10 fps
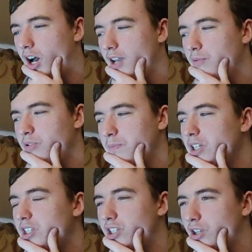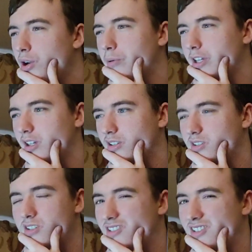I would be
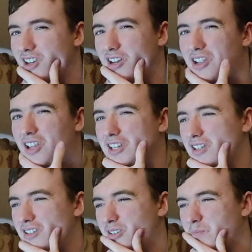curious to see, like,